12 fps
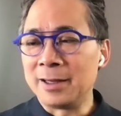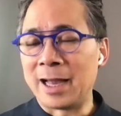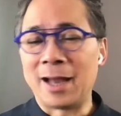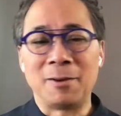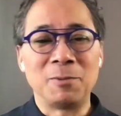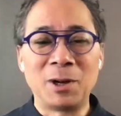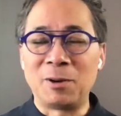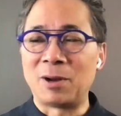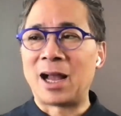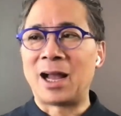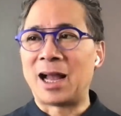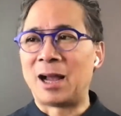Yeah, well,
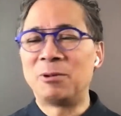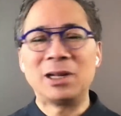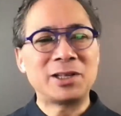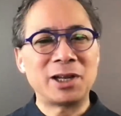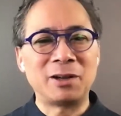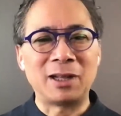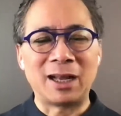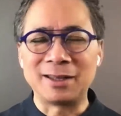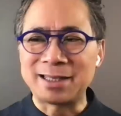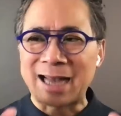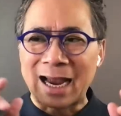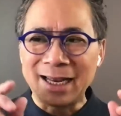I want to tell a
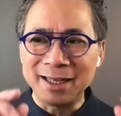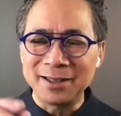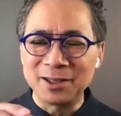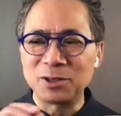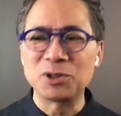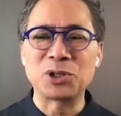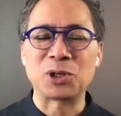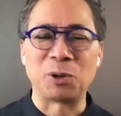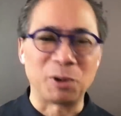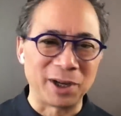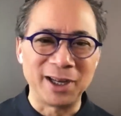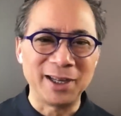tiny little
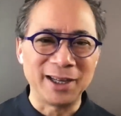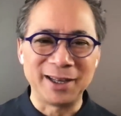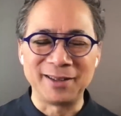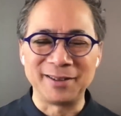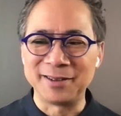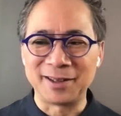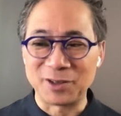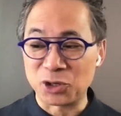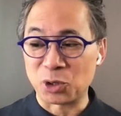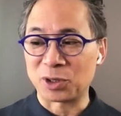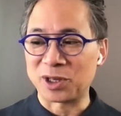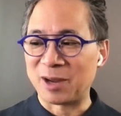story in a
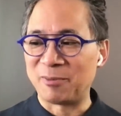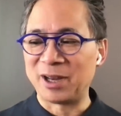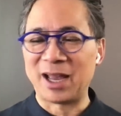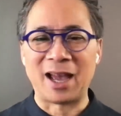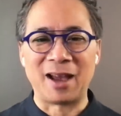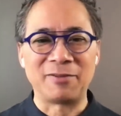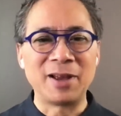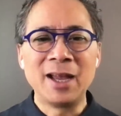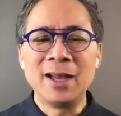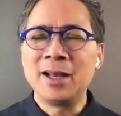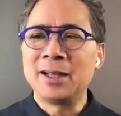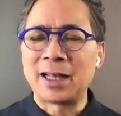short time we have
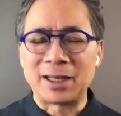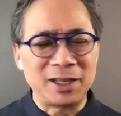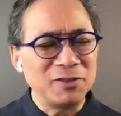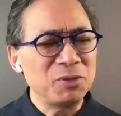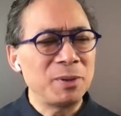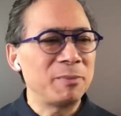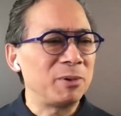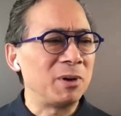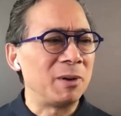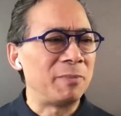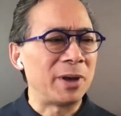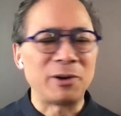that gives people a
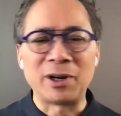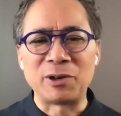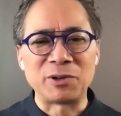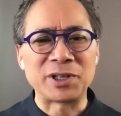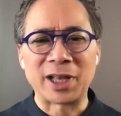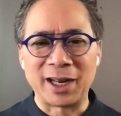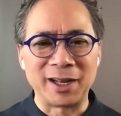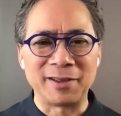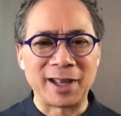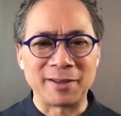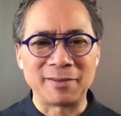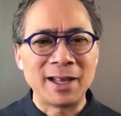better understanding
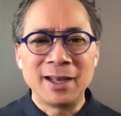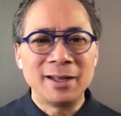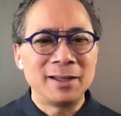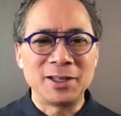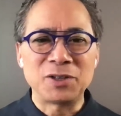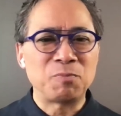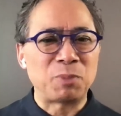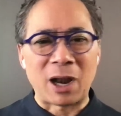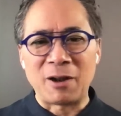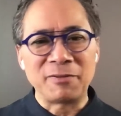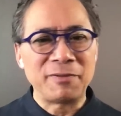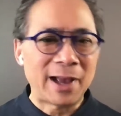that this
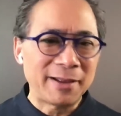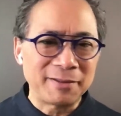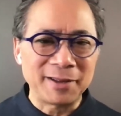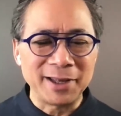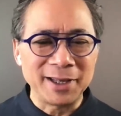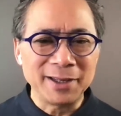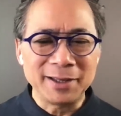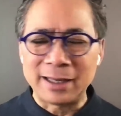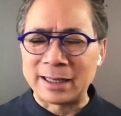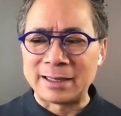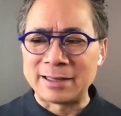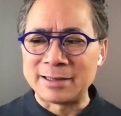brown fat thing
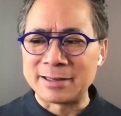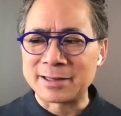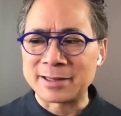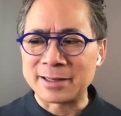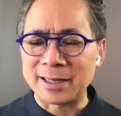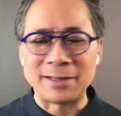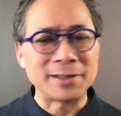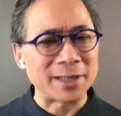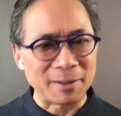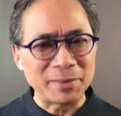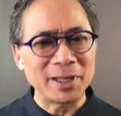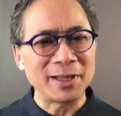is
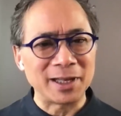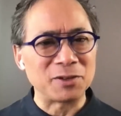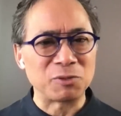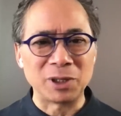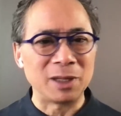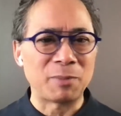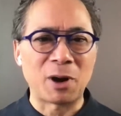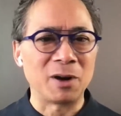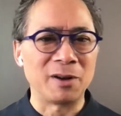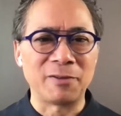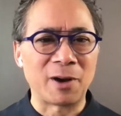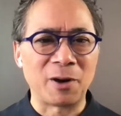something that is really part
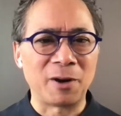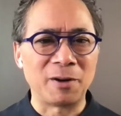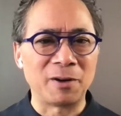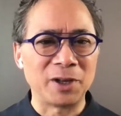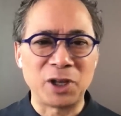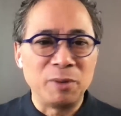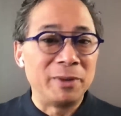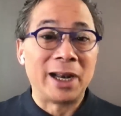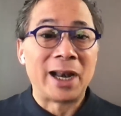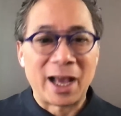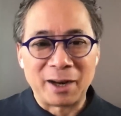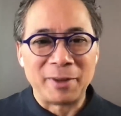of our human
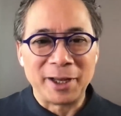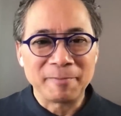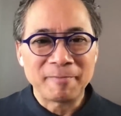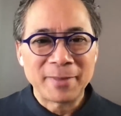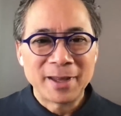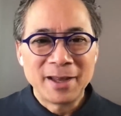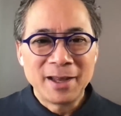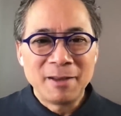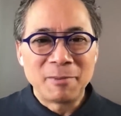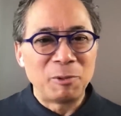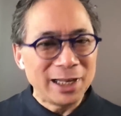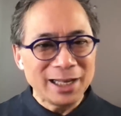anatomy.
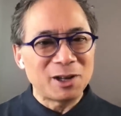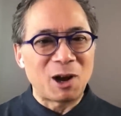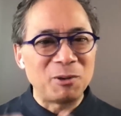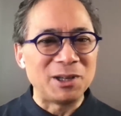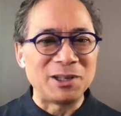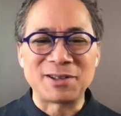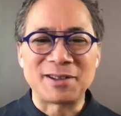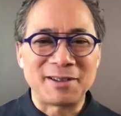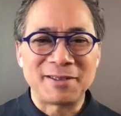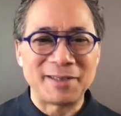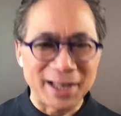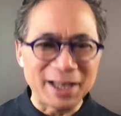But we didn't always
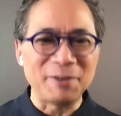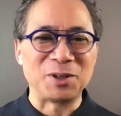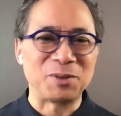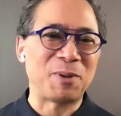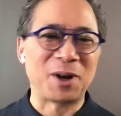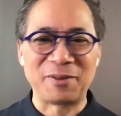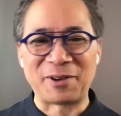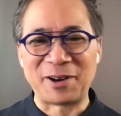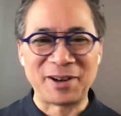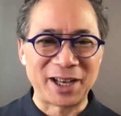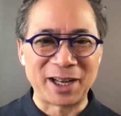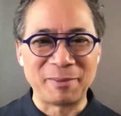think it was part of our
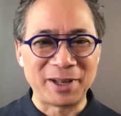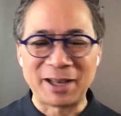anatomy.